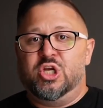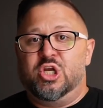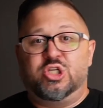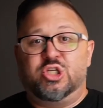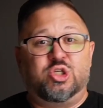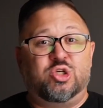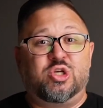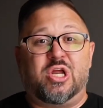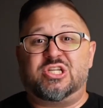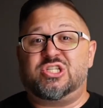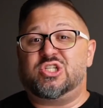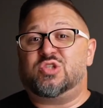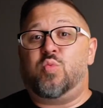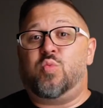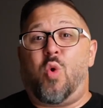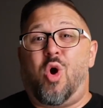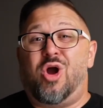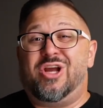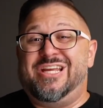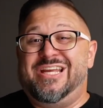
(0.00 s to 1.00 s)
So you're not just
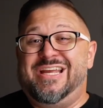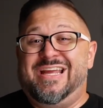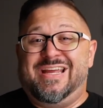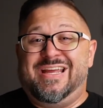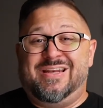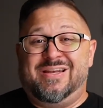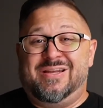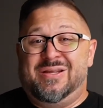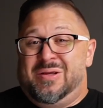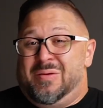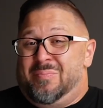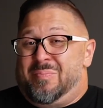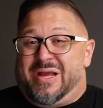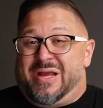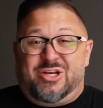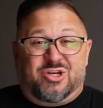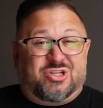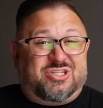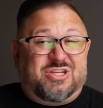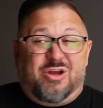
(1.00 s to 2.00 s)
walking sitting in by
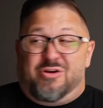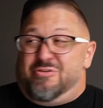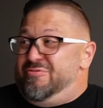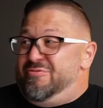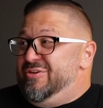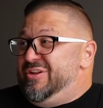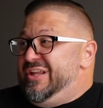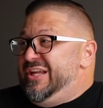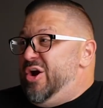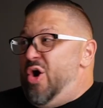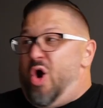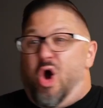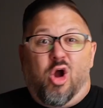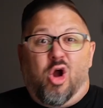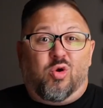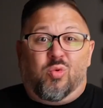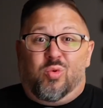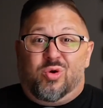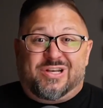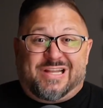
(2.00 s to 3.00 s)
yourself feeling
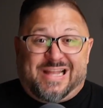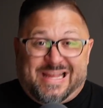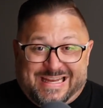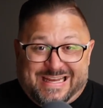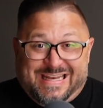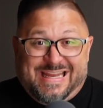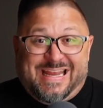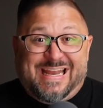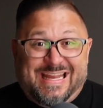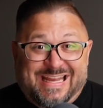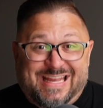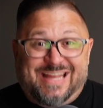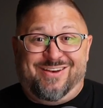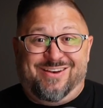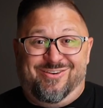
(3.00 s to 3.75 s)
awkward like an idiot,